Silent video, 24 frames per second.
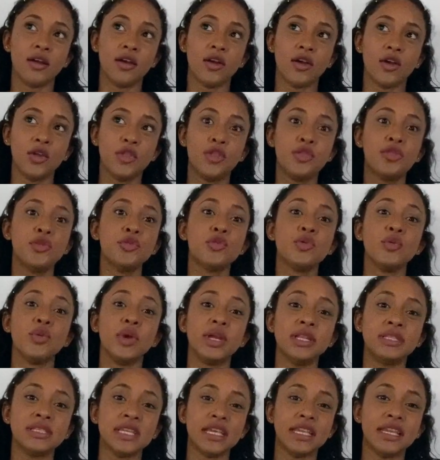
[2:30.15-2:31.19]
through
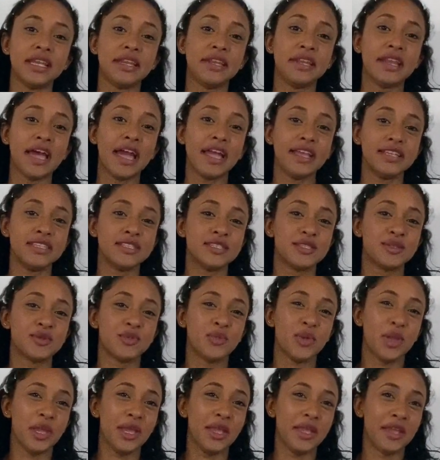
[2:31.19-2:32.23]
it in a nice
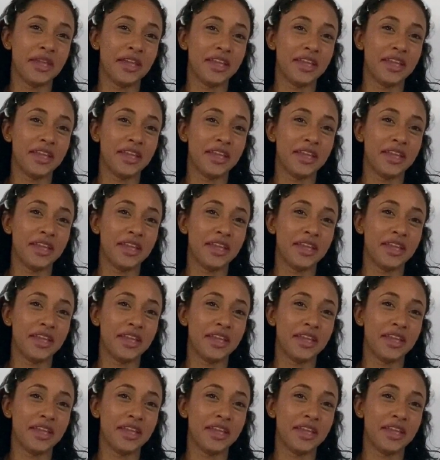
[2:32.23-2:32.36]
way,